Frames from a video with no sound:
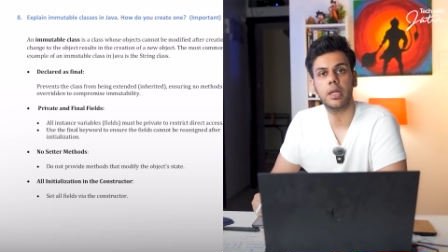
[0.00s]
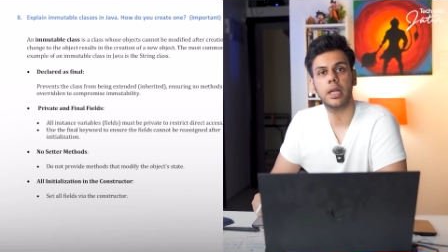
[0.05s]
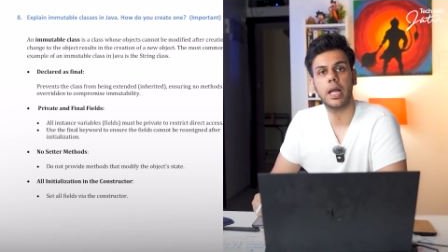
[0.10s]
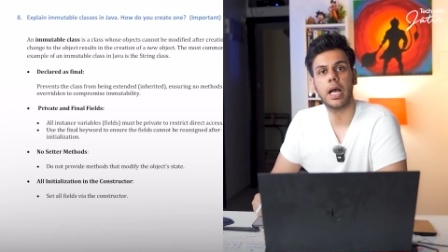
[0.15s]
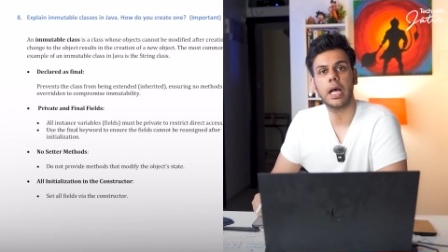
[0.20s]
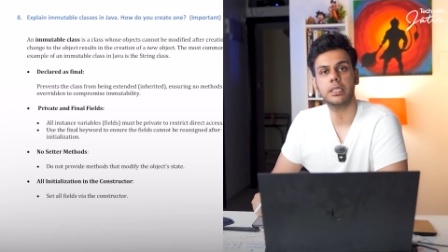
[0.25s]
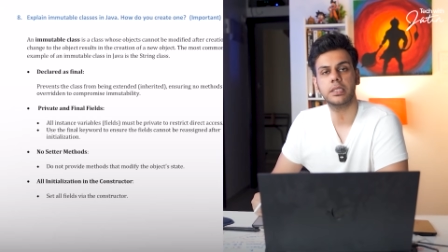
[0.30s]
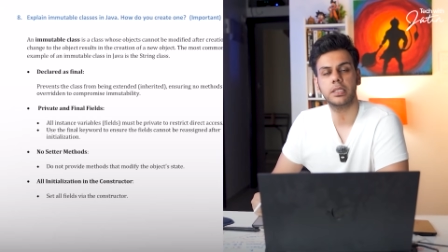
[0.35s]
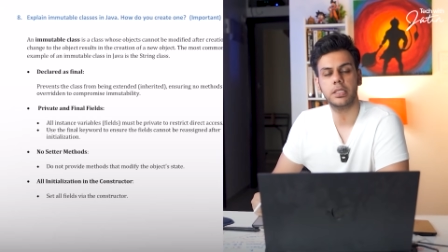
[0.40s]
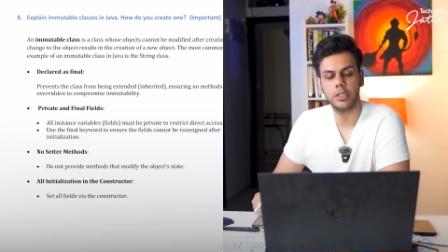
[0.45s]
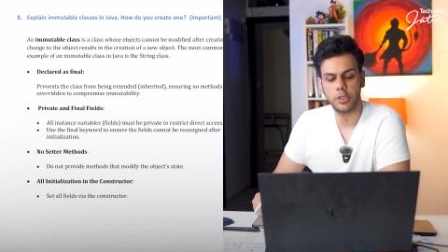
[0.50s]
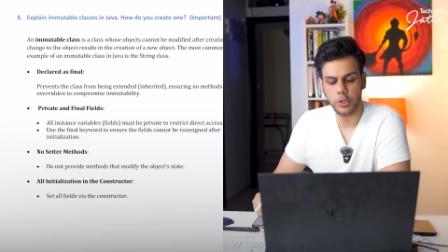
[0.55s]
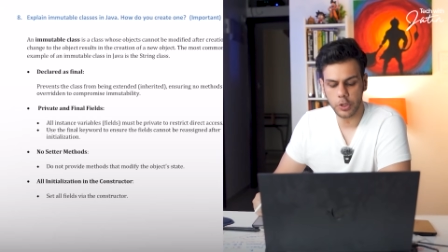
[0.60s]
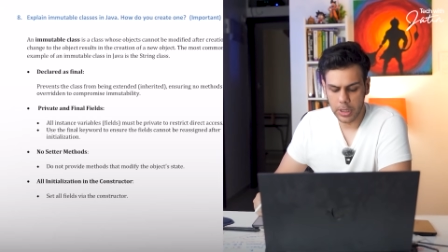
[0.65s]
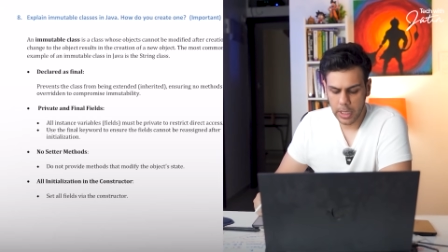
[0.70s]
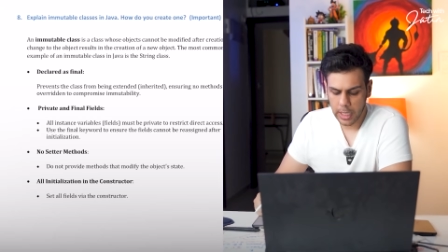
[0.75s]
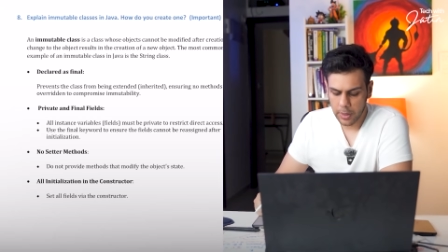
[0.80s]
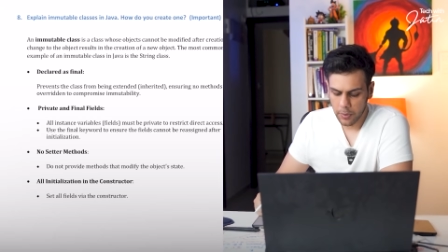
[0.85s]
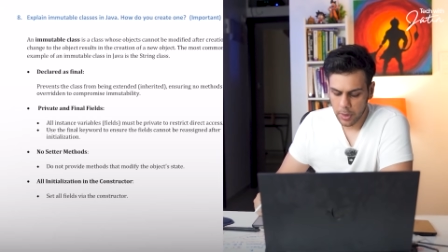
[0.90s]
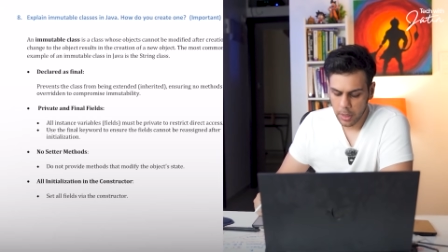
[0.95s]
class in
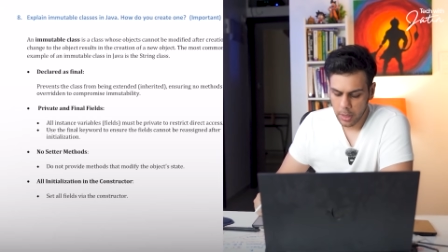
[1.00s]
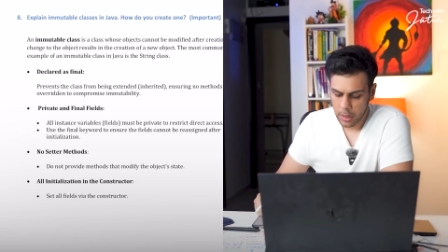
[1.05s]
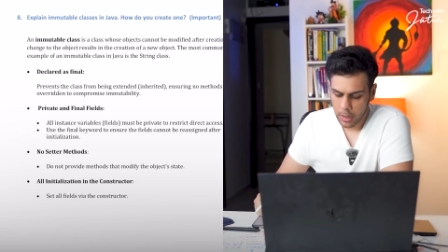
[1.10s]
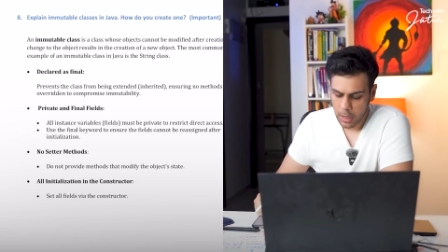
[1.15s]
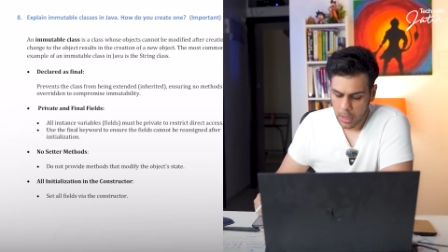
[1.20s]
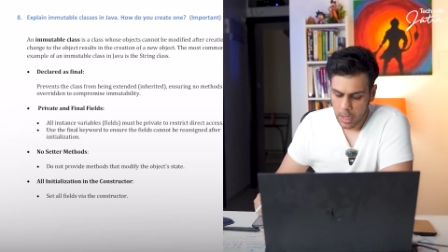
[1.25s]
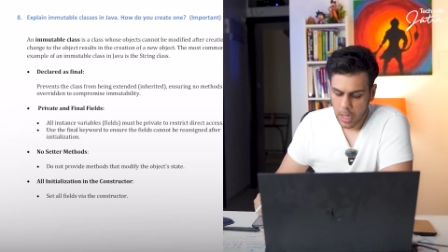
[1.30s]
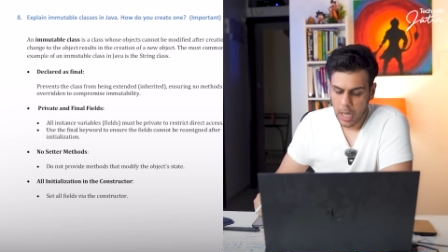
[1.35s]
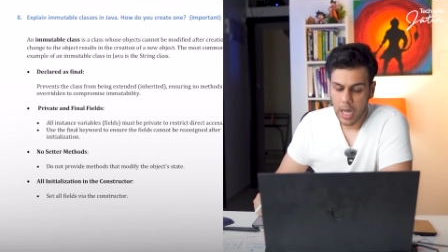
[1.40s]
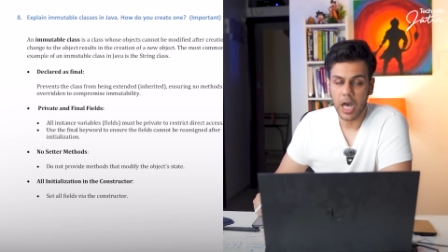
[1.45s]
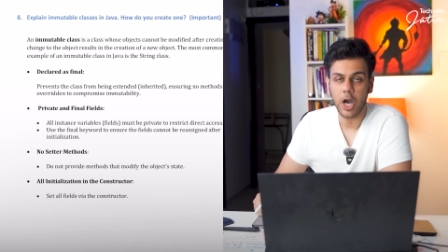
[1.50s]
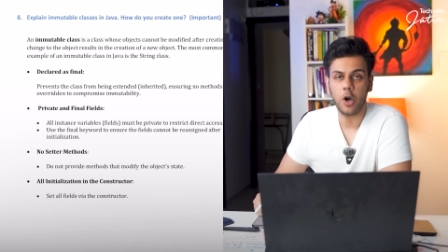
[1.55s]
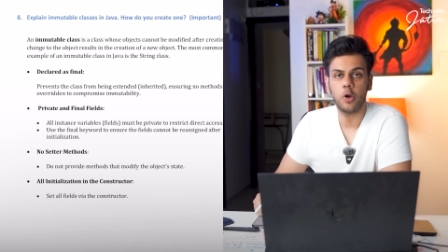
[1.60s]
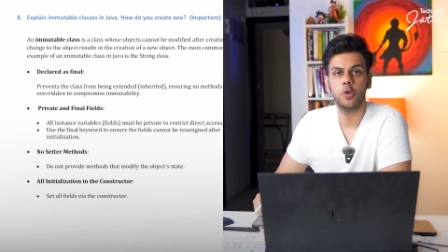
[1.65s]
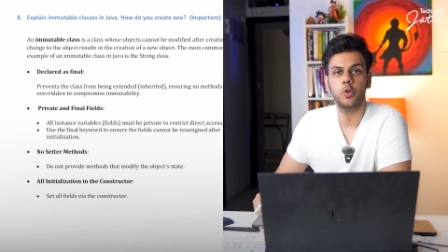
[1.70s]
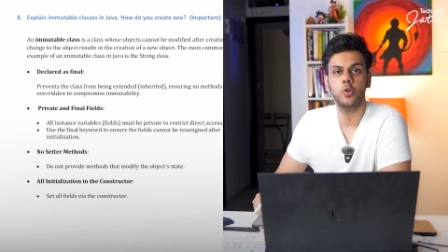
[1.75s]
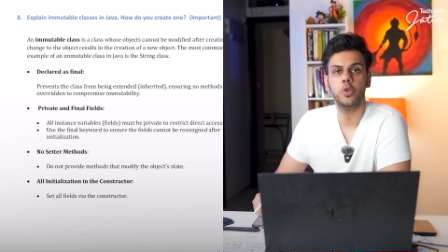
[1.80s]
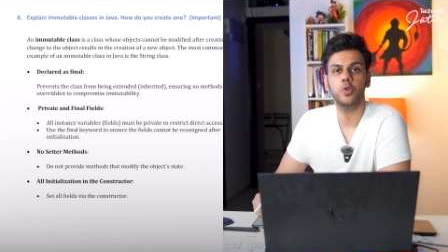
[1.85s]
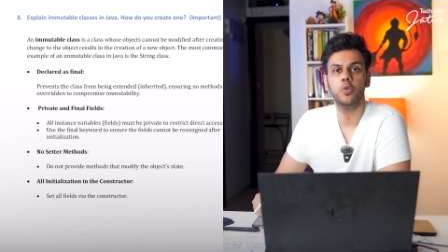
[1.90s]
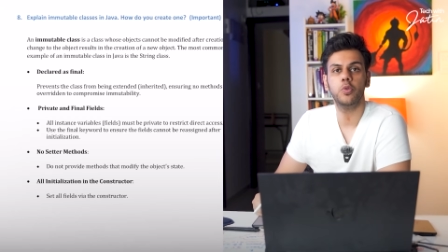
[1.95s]
Java. How
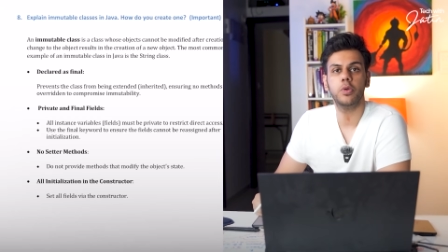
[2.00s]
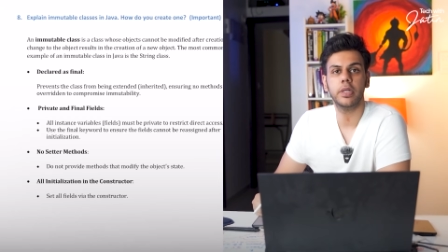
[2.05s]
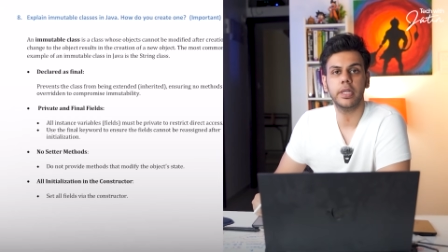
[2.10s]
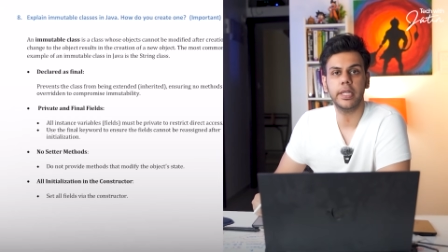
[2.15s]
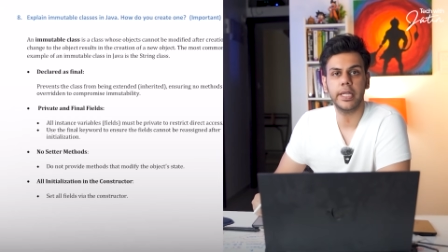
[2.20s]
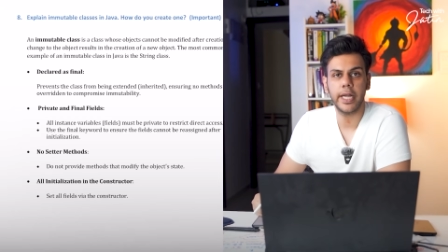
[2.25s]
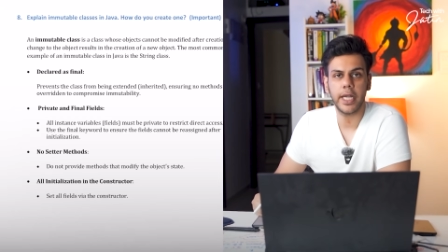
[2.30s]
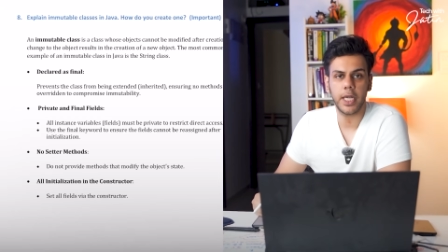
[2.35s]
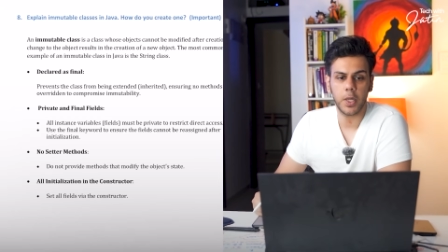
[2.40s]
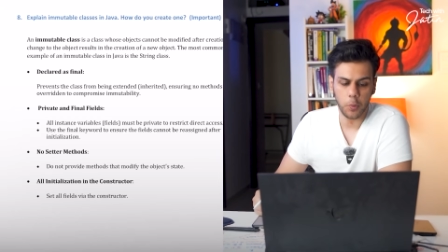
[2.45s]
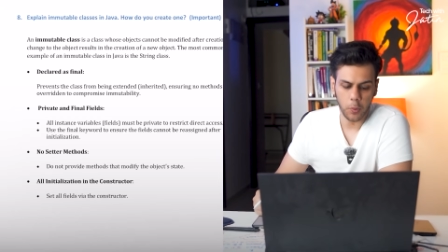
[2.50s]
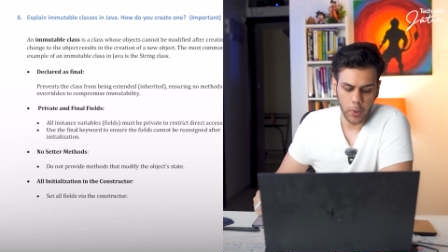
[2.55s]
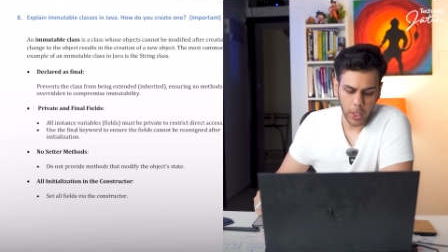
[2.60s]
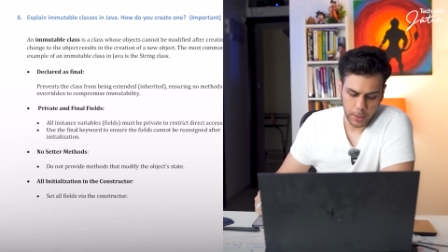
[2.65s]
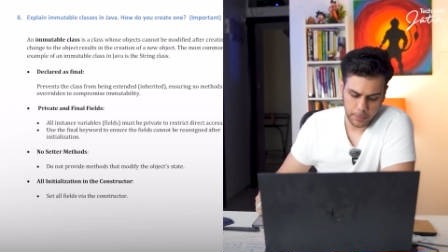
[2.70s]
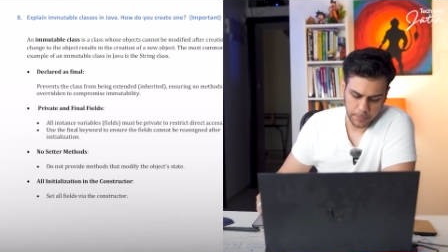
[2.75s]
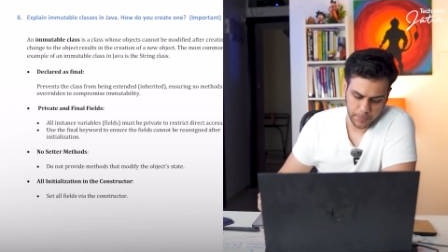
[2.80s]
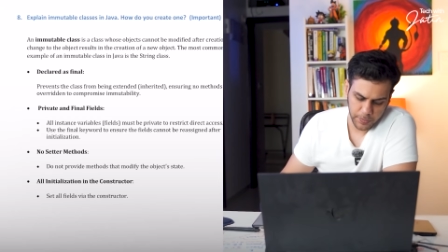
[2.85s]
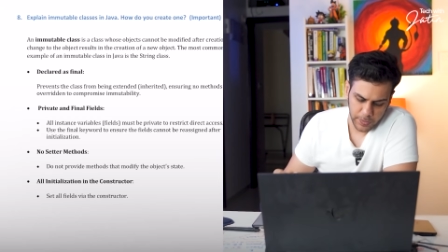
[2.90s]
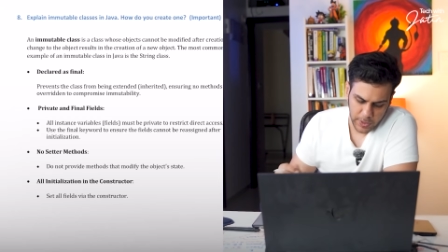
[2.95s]
do you create
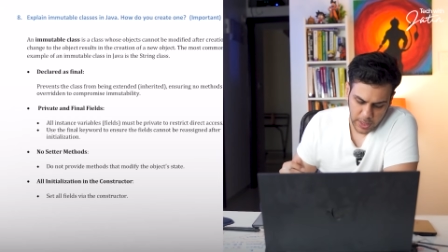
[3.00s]
one?